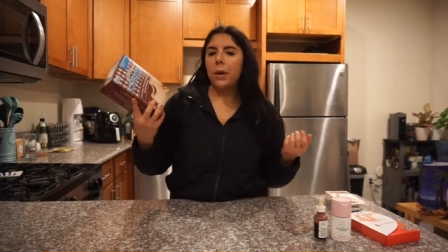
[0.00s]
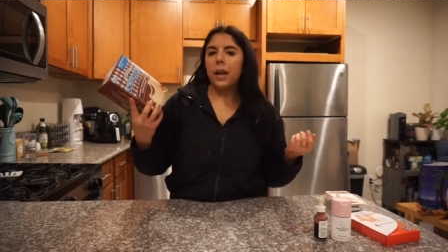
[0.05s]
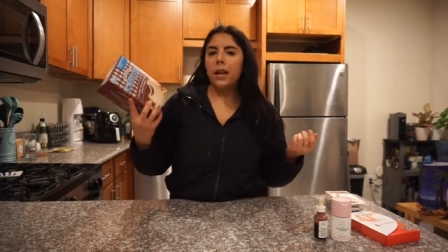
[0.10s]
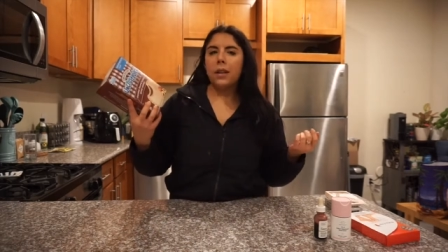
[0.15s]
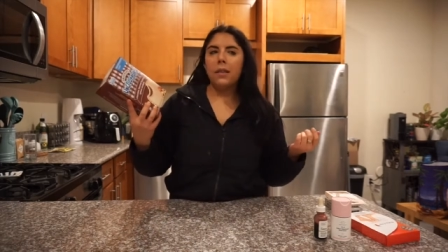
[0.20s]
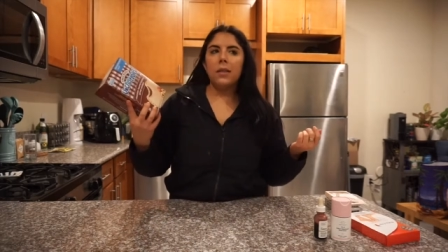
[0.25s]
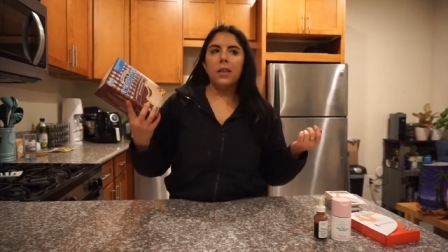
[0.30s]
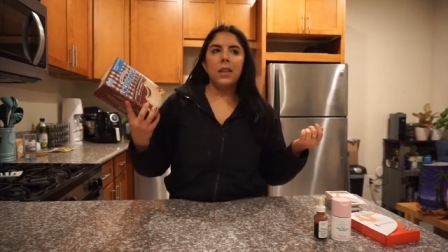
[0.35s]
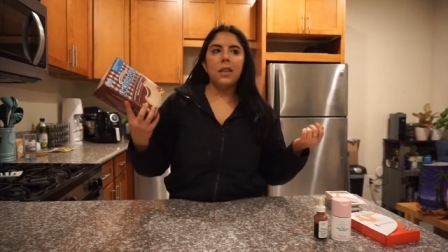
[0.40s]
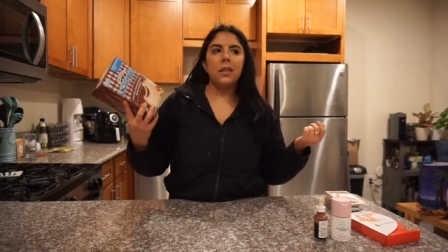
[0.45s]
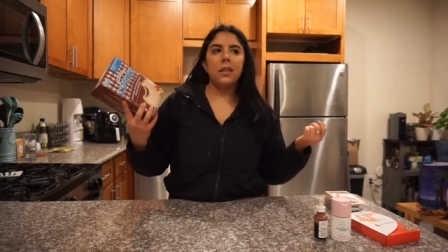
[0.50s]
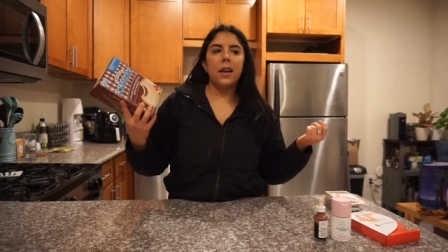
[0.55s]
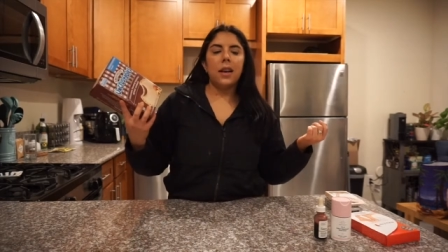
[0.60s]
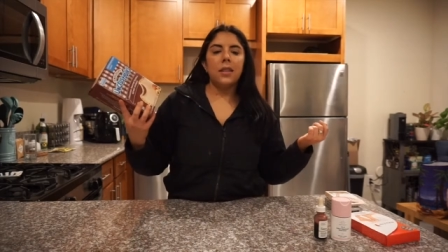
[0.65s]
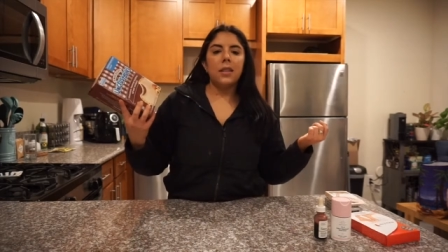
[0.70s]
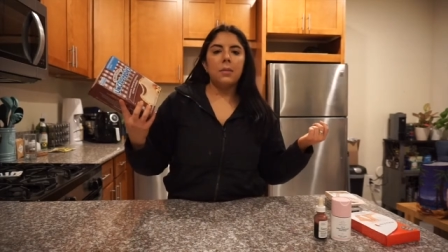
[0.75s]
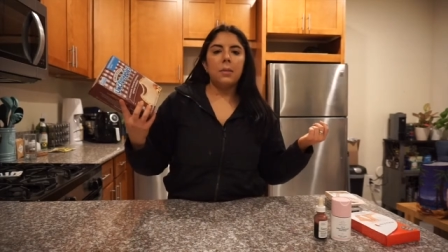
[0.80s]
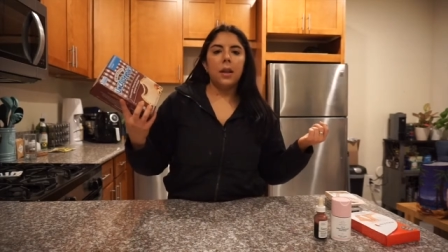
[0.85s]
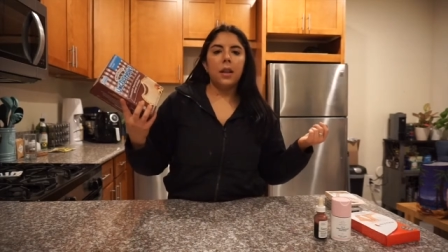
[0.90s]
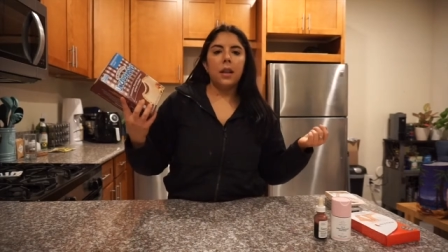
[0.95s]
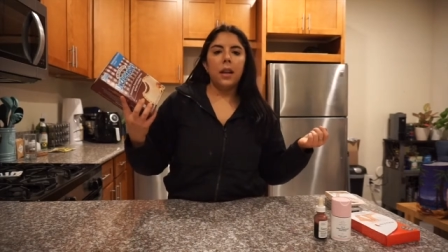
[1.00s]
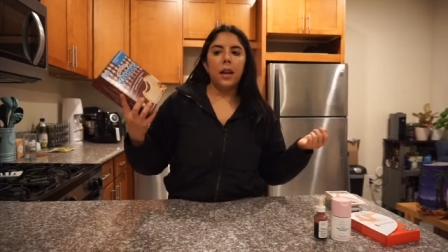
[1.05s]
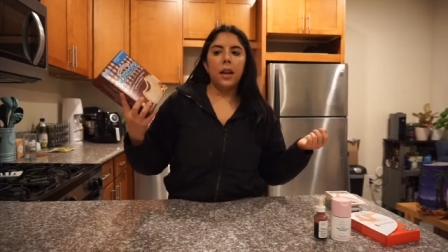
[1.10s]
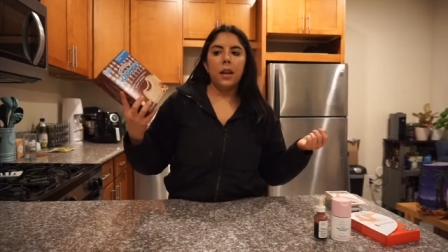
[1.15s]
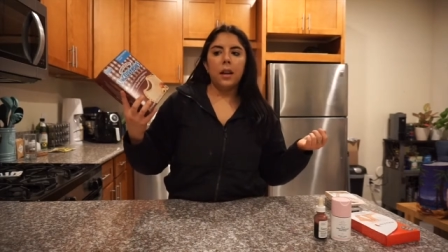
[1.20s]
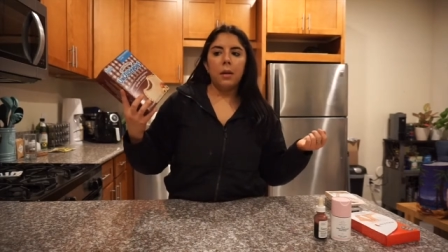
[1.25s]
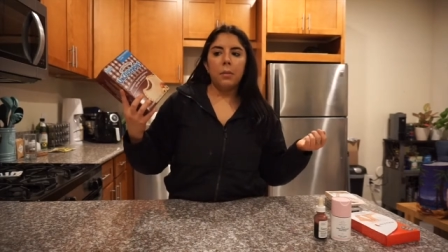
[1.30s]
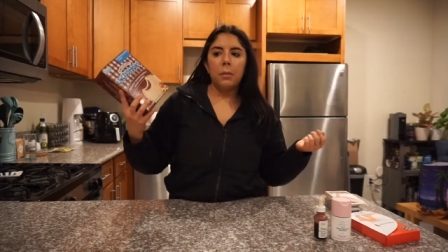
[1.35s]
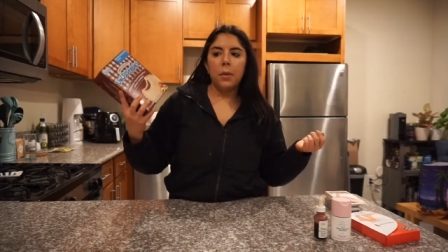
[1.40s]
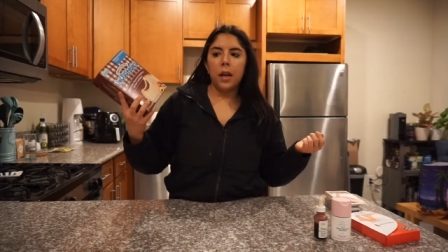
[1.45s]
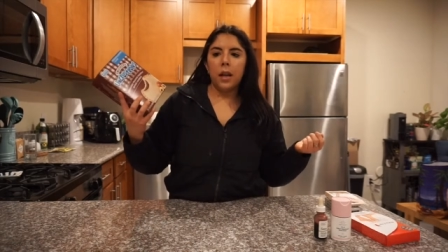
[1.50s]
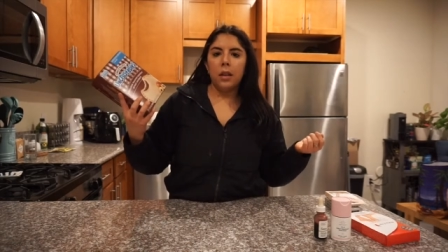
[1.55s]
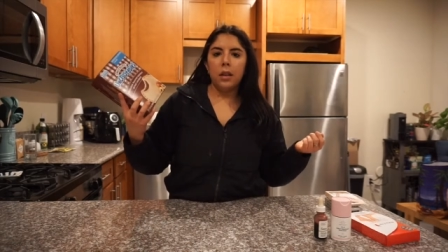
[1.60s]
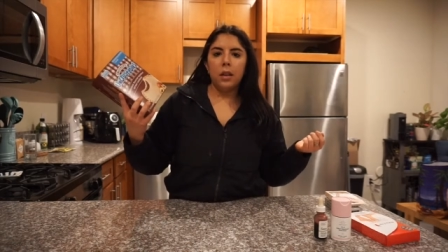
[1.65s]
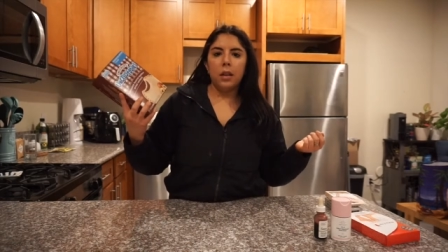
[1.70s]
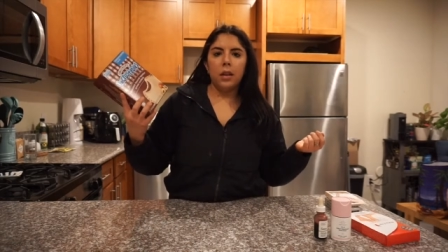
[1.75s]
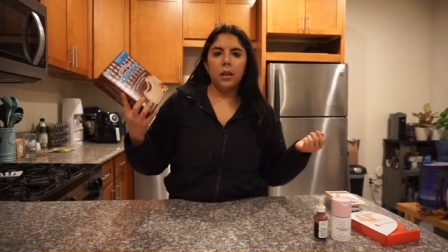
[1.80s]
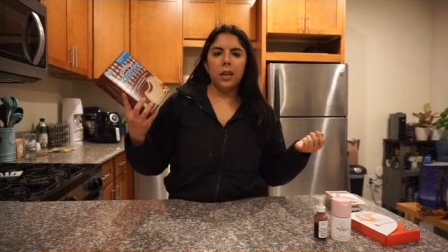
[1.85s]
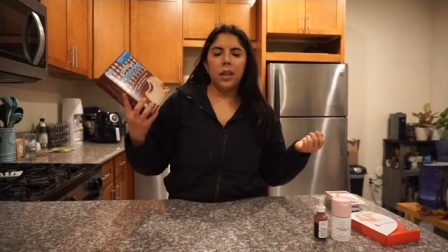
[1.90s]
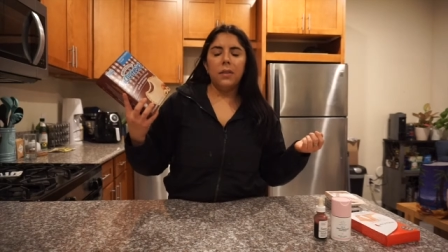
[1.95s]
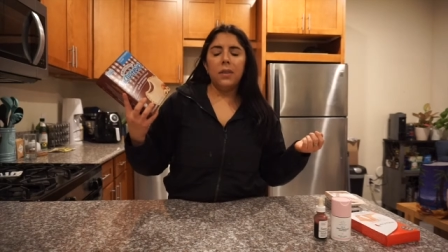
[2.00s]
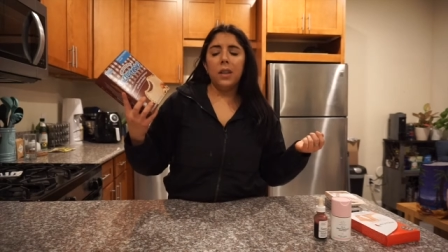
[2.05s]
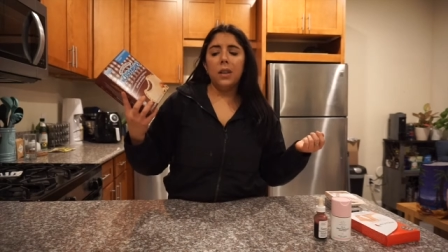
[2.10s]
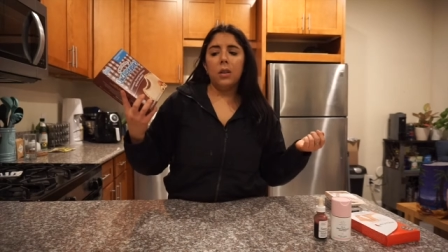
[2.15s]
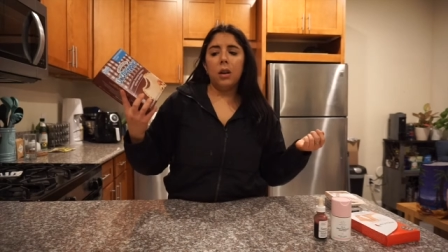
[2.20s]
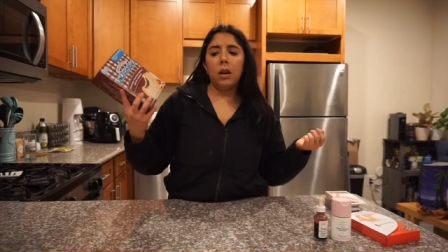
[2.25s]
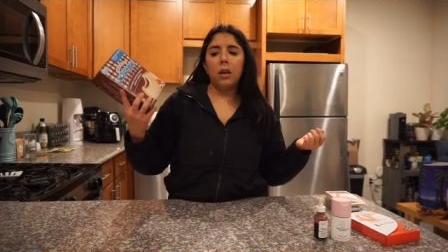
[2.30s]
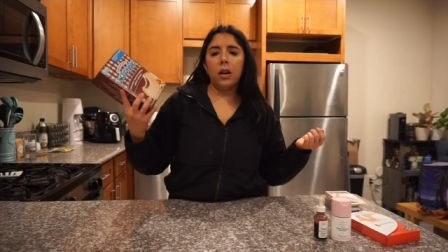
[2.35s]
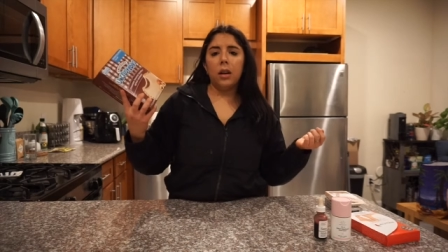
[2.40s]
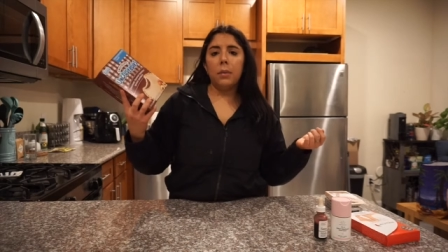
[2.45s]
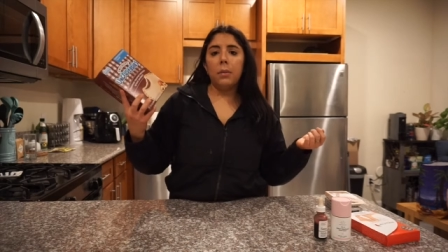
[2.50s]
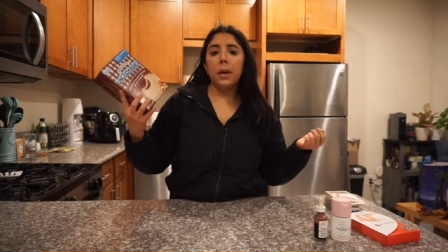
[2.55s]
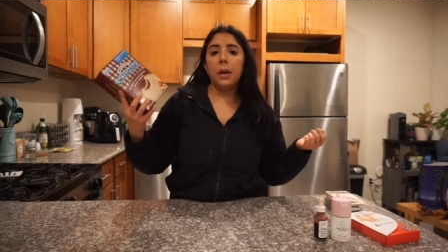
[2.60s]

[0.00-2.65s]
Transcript: pack of these lasts me like a month or even longer,